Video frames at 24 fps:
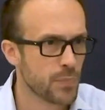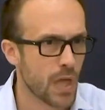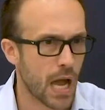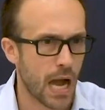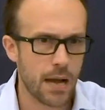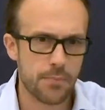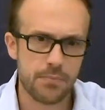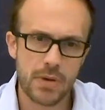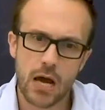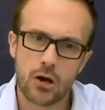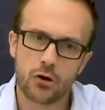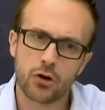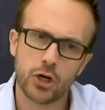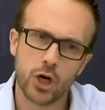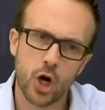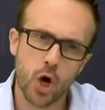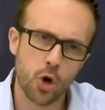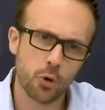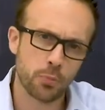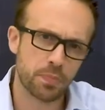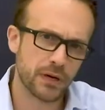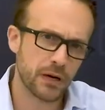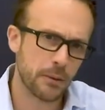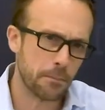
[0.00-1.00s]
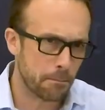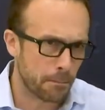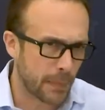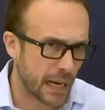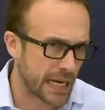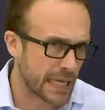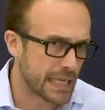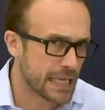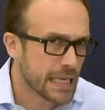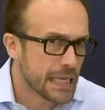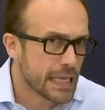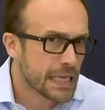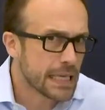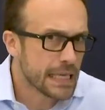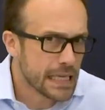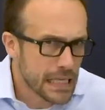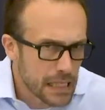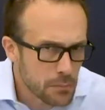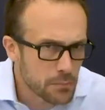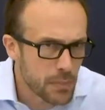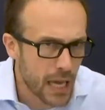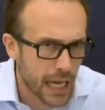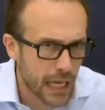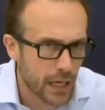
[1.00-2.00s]
I'm now going to open up my
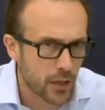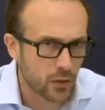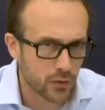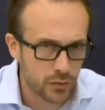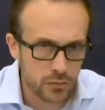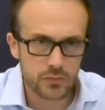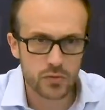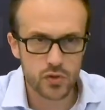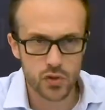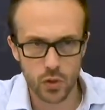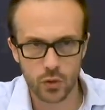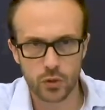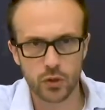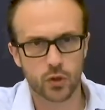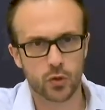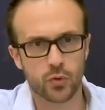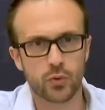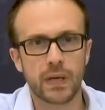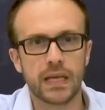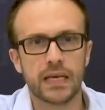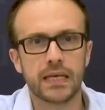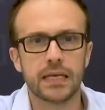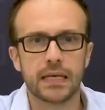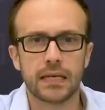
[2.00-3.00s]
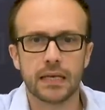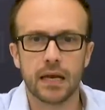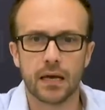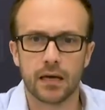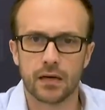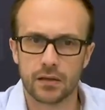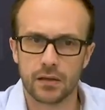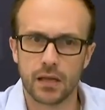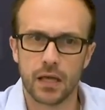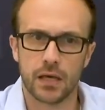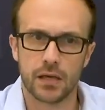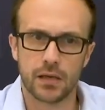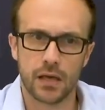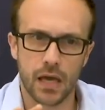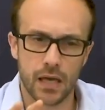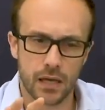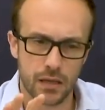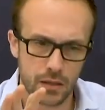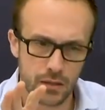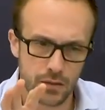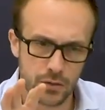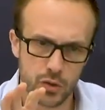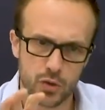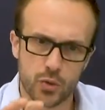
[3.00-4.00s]
email. So to create, an, a, a,
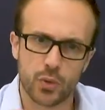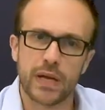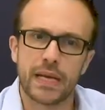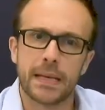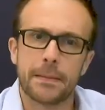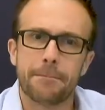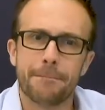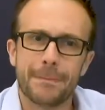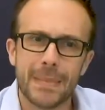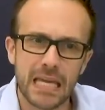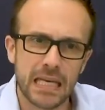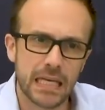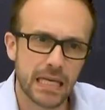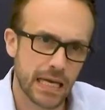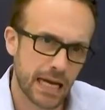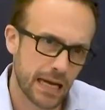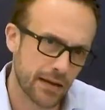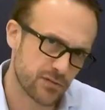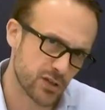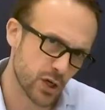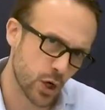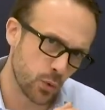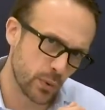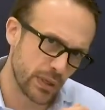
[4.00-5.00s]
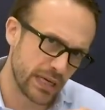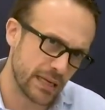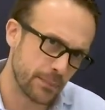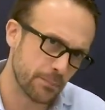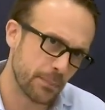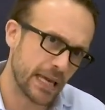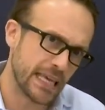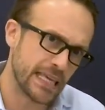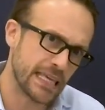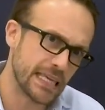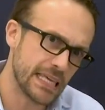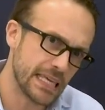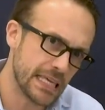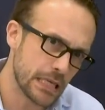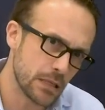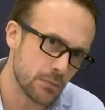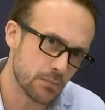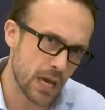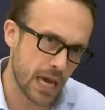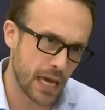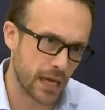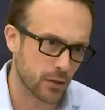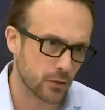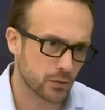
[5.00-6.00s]
a, create a meeting, I have to go into my
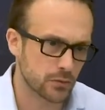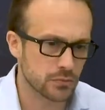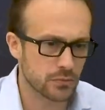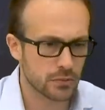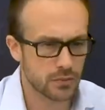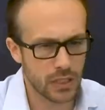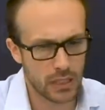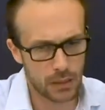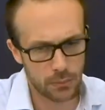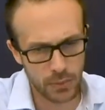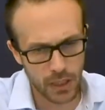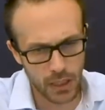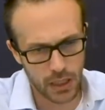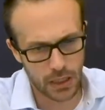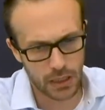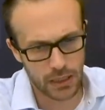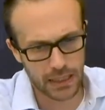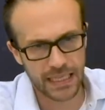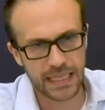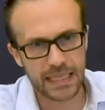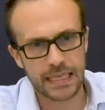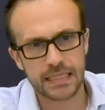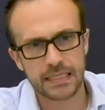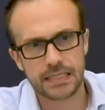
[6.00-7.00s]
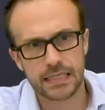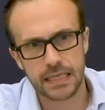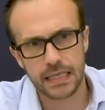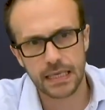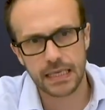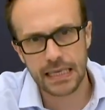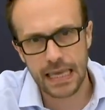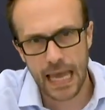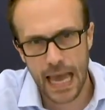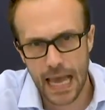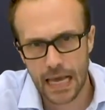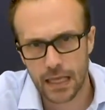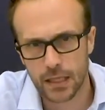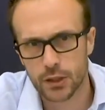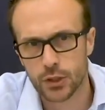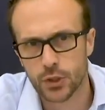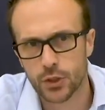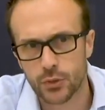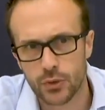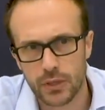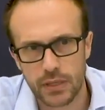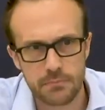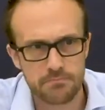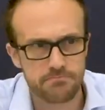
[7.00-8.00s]
email. And then I'm going to click into the
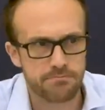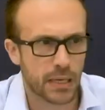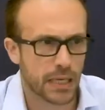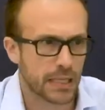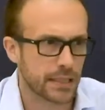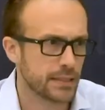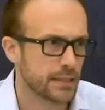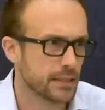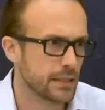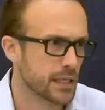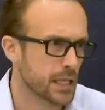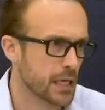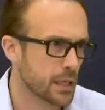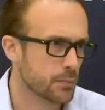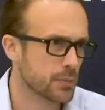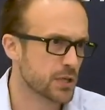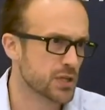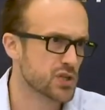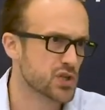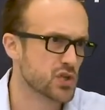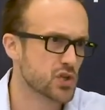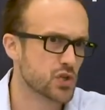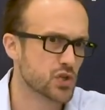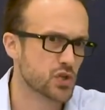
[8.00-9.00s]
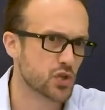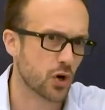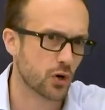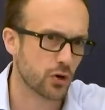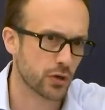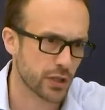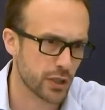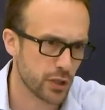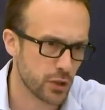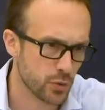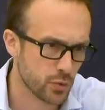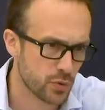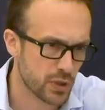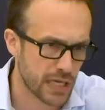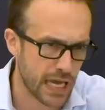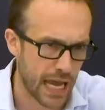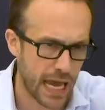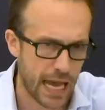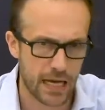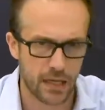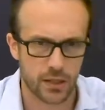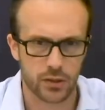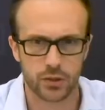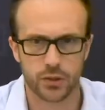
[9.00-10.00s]
calendaring button. And then I'm going to start a new
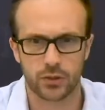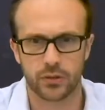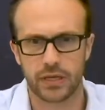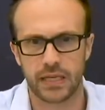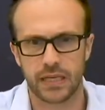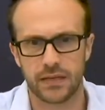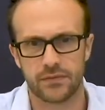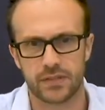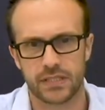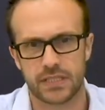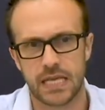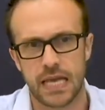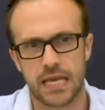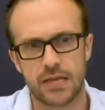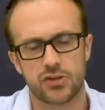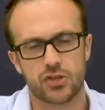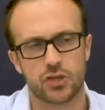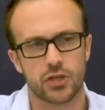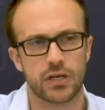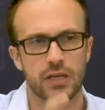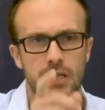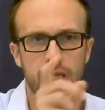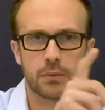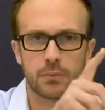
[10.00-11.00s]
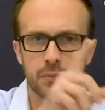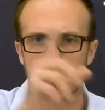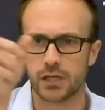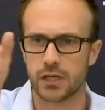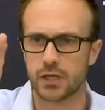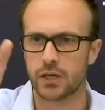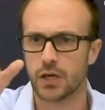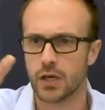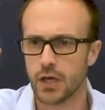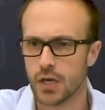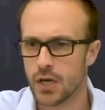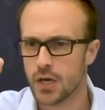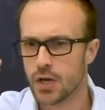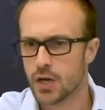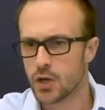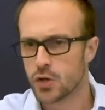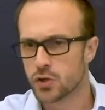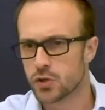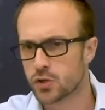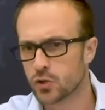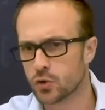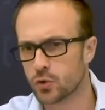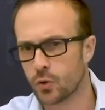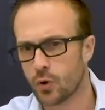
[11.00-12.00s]
calendaring invitation. And then I'm going to
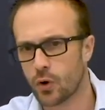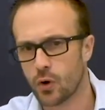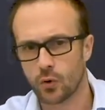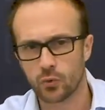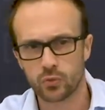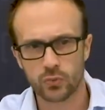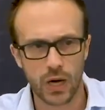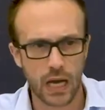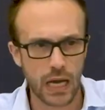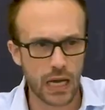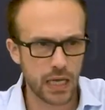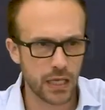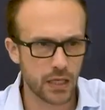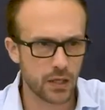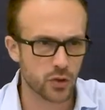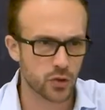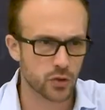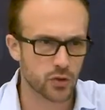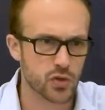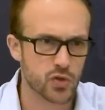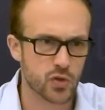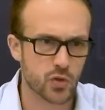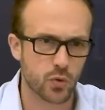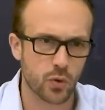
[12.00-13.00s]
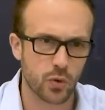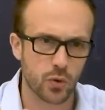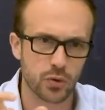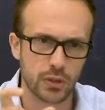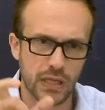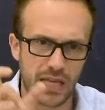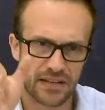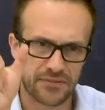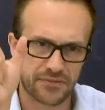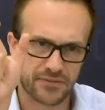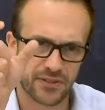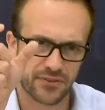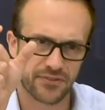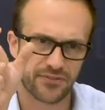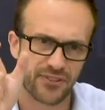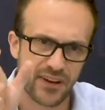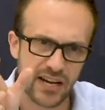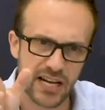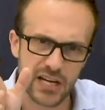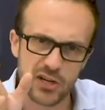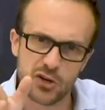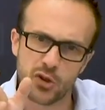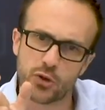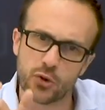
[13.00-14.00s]
scroll right or scroll left to
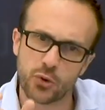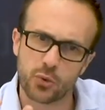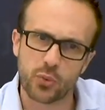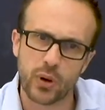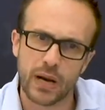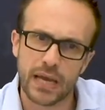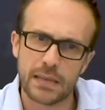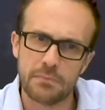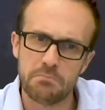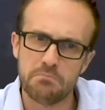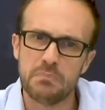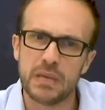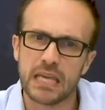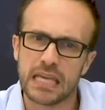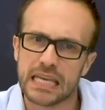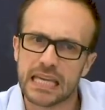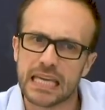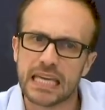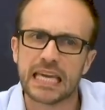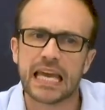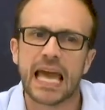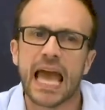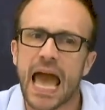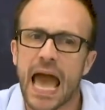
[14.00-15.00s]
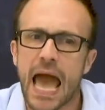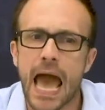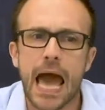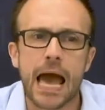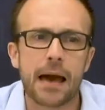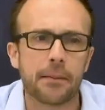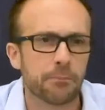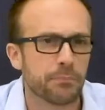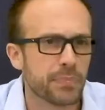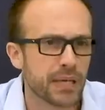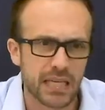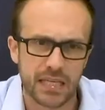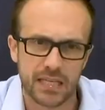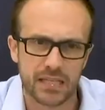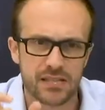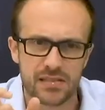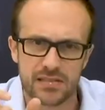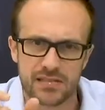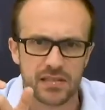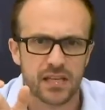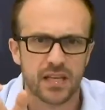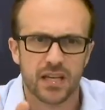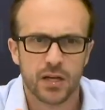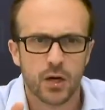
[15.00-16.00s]
find the right meeting app,
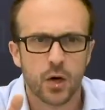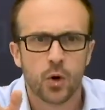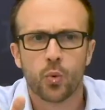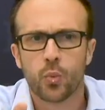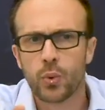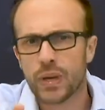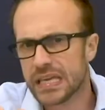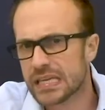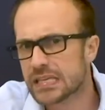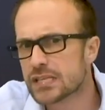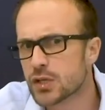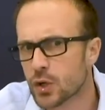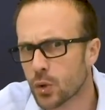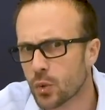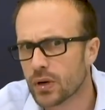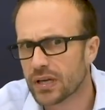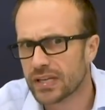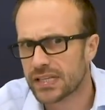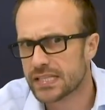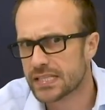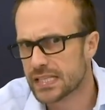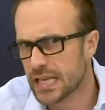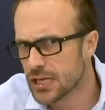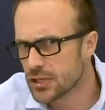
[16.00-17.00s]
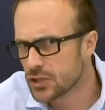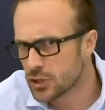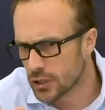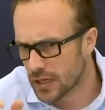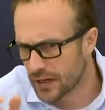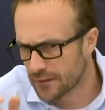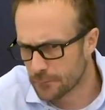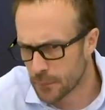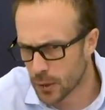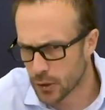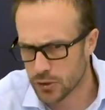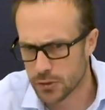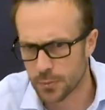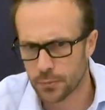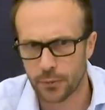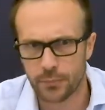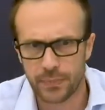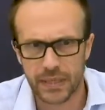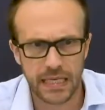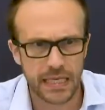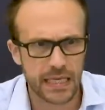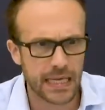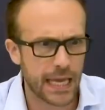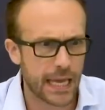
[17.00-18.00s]
because we as an organization have multiple
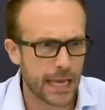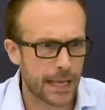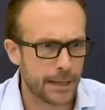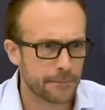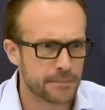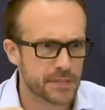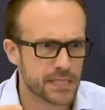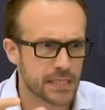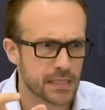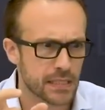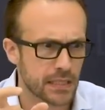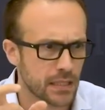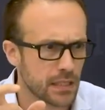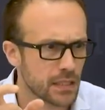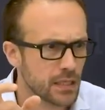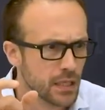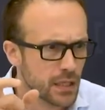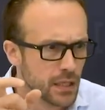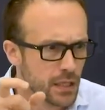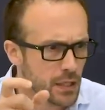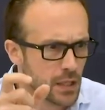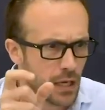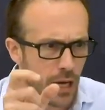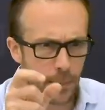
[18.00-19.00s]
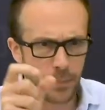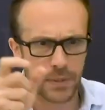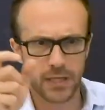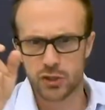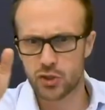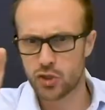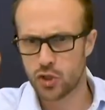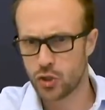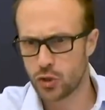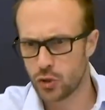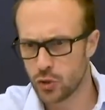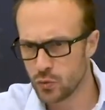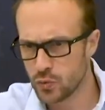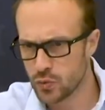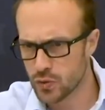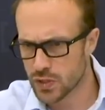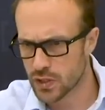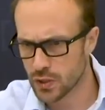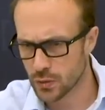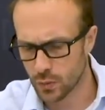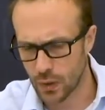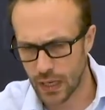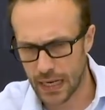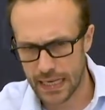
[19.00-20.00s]
meeting apps, and I'm going to choose
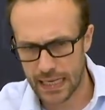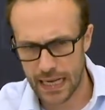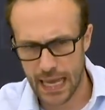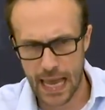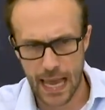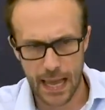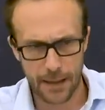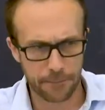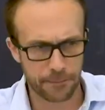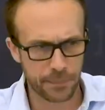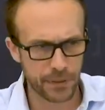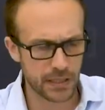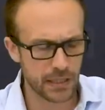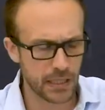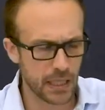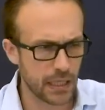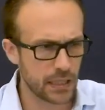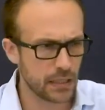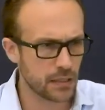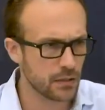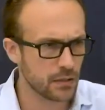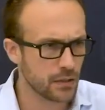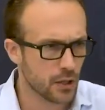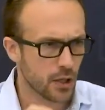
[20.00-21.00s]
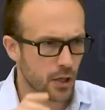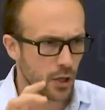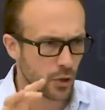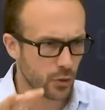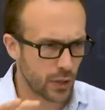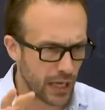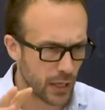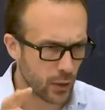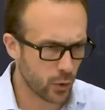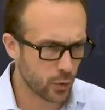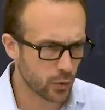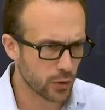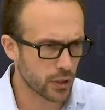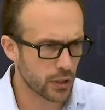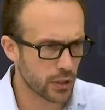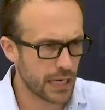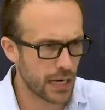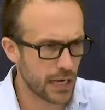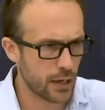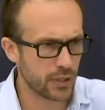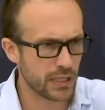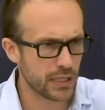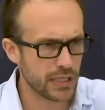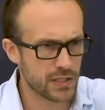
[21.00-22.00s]
the right app, and then, okay, hold on,
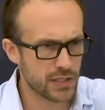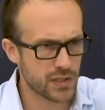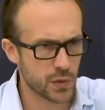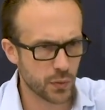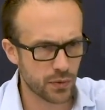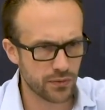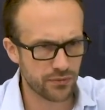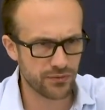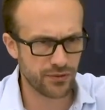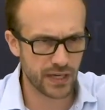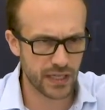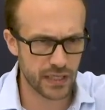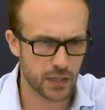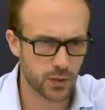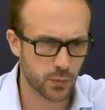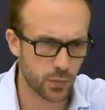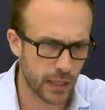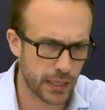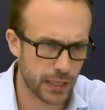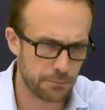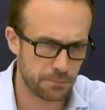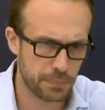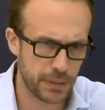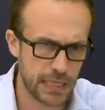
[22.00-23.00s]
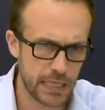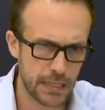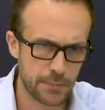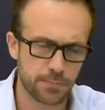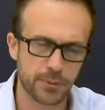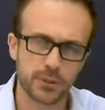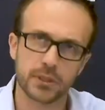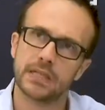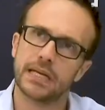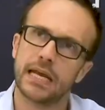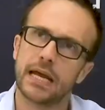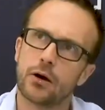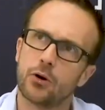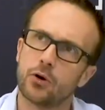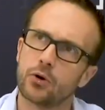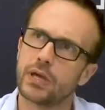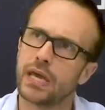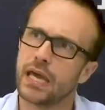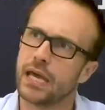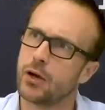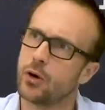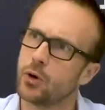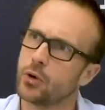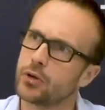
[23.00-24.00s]
now I need to invite the right people, and now,
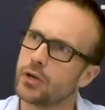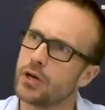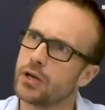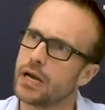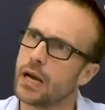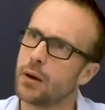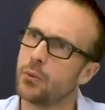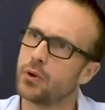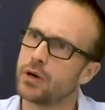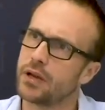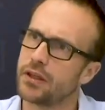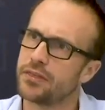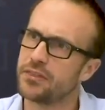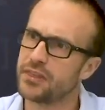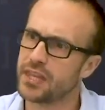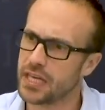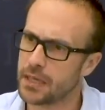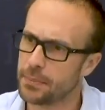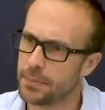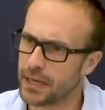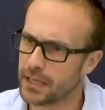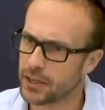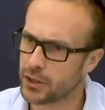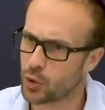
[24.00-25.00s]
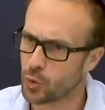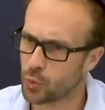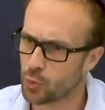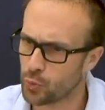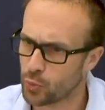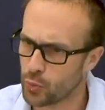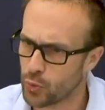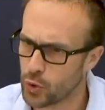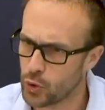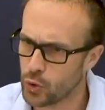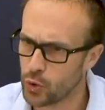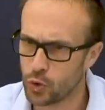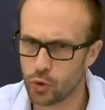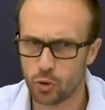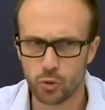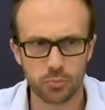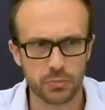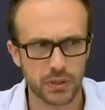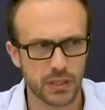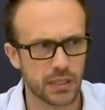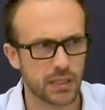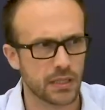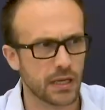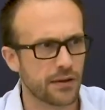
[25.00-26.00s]
okay, hold on, I want to think about the
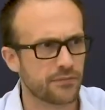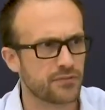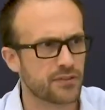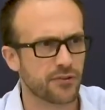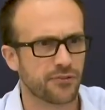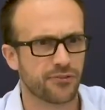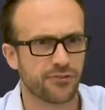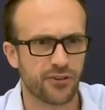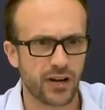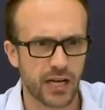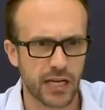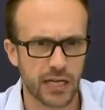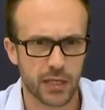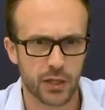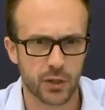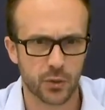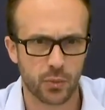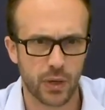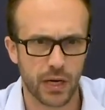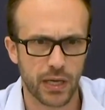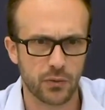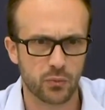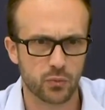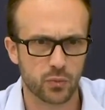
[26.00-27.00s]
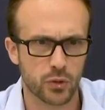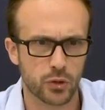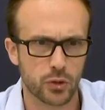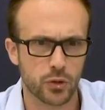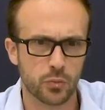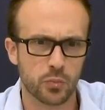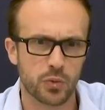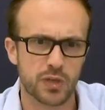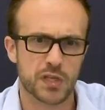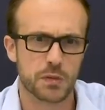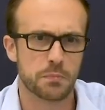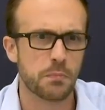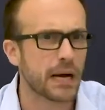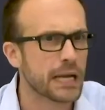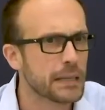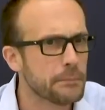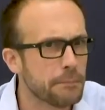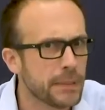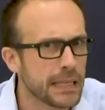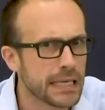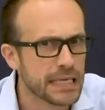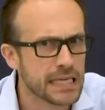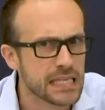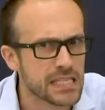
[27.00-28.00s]
room, and I have to find the right room, which
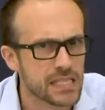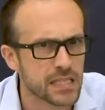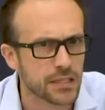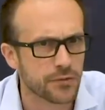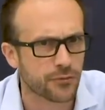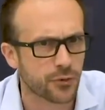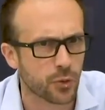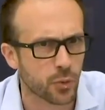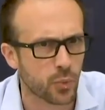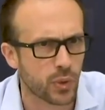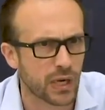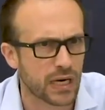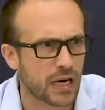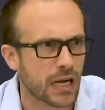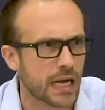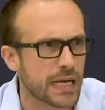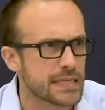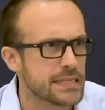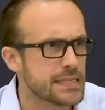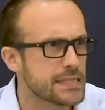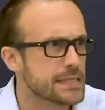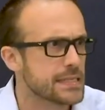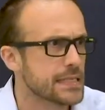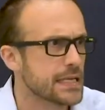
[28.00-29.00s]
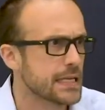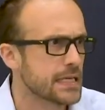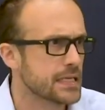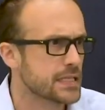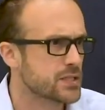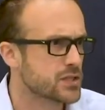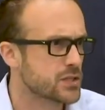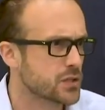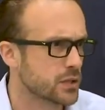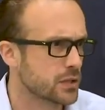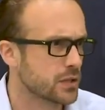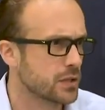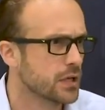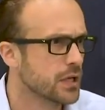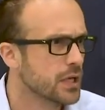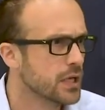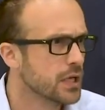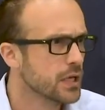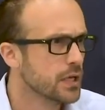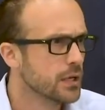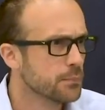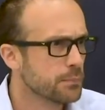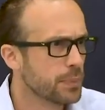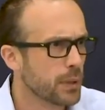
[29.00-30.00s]
might be easy for where I sit, and,
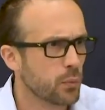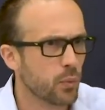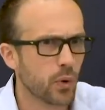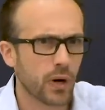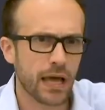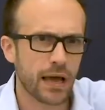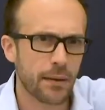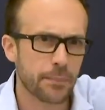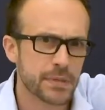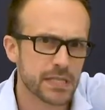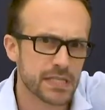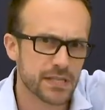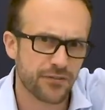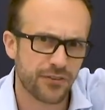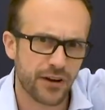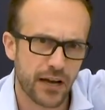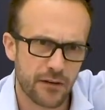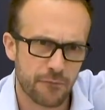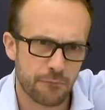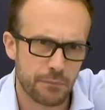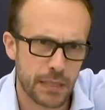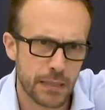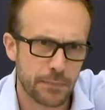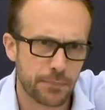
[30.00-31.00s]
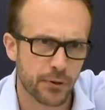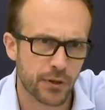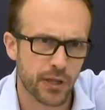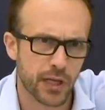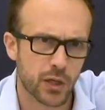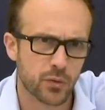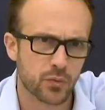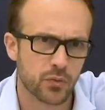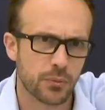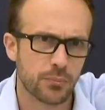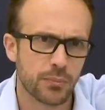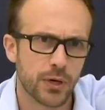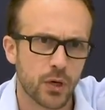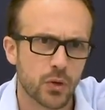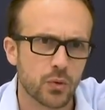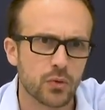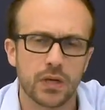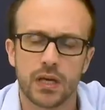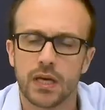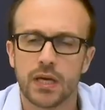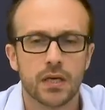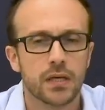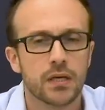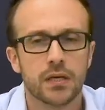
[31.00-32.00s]
but what happens if I have people that are
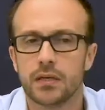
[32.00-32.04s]
remote?